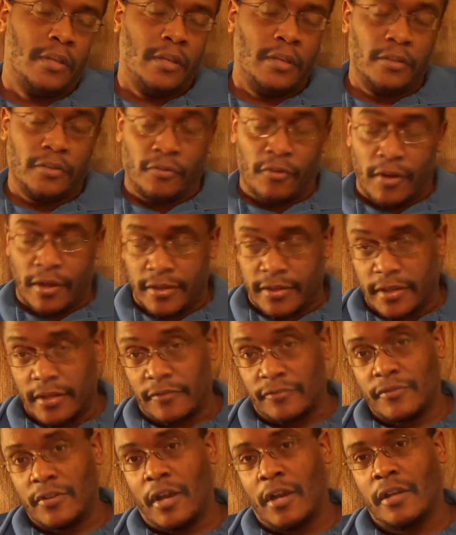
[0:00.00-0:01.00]
In Grand
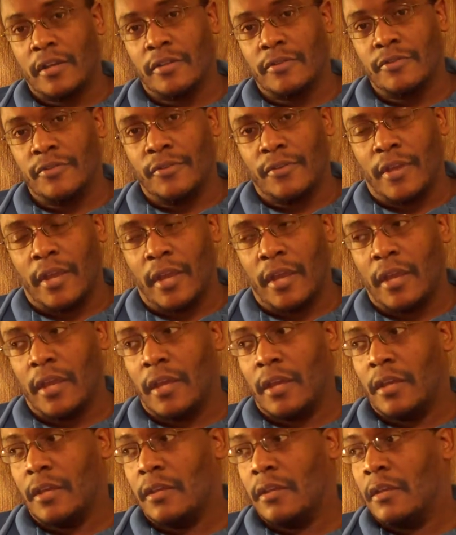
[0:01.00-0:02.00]
Theft Auto, you
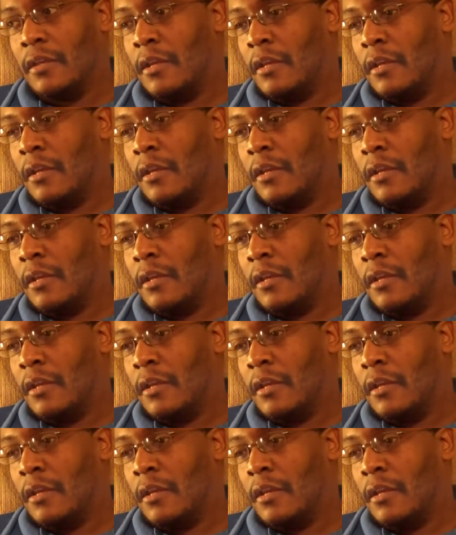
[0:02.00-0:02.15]
can.